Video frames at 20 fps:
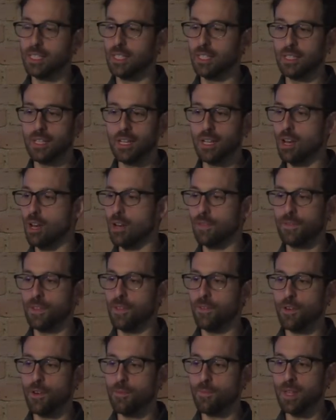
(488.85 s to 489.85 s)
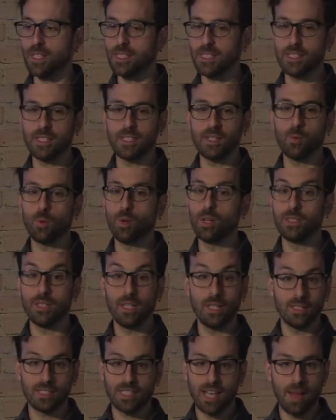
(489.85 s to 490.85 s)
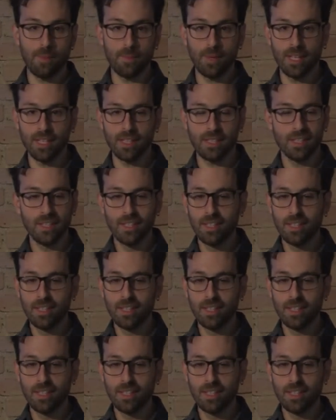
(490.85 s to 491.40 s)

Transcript: in a lot of different places, in the World Health Summit,